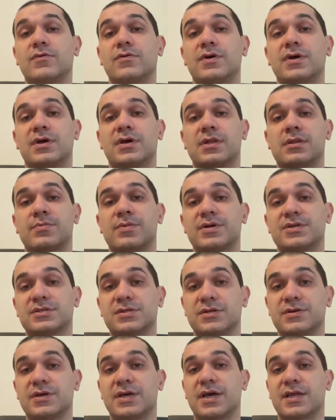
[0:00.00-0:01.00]

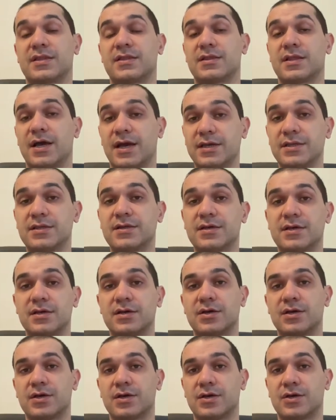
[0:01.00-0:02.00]
especially at night.
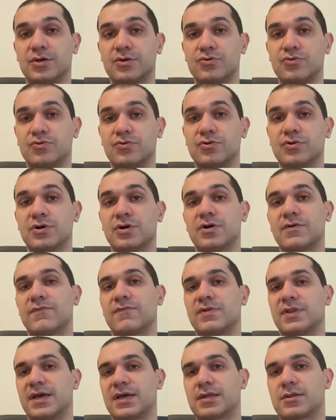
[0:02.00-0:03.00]
You
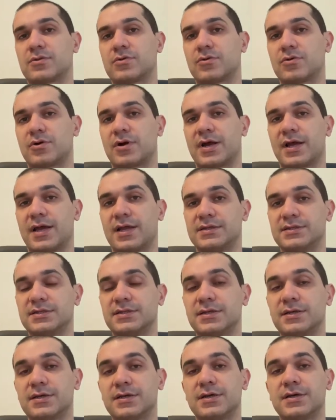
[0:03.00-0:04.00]
flex your hand
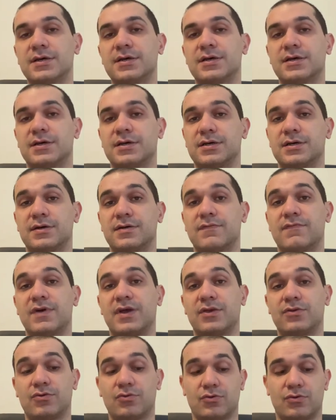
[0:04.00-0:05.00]

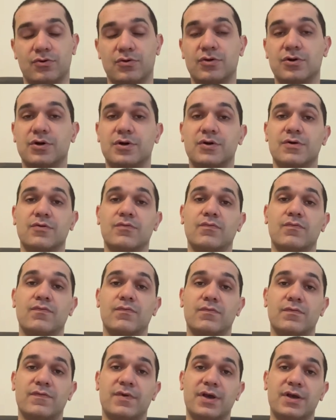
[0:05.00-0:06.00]
when you
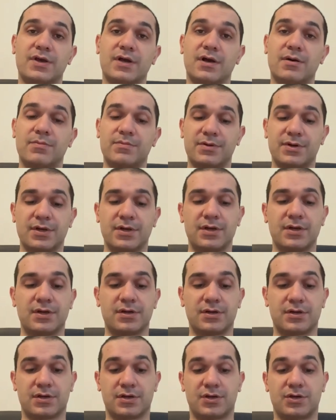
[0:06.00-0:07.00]
wake up.
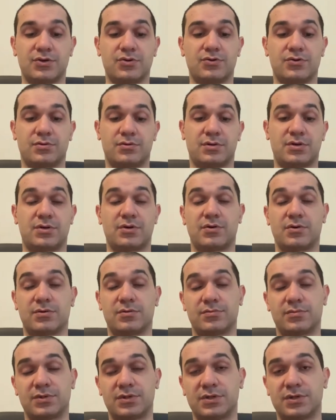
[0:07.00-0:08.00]
The
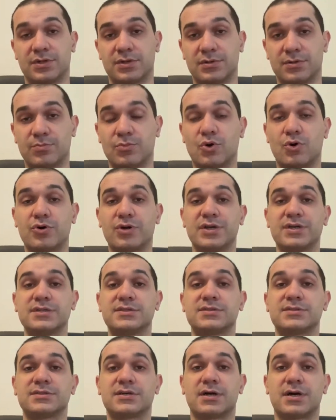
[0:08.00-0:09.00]

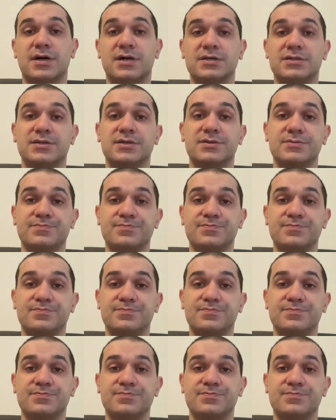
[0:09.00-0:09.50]
mornings are the